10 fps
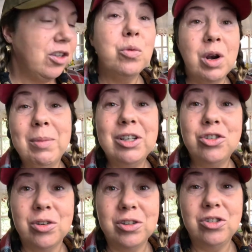You want to make
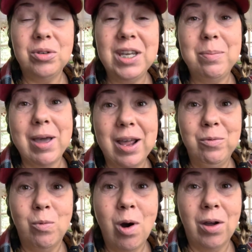sure that you keep
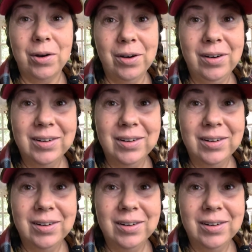adding water.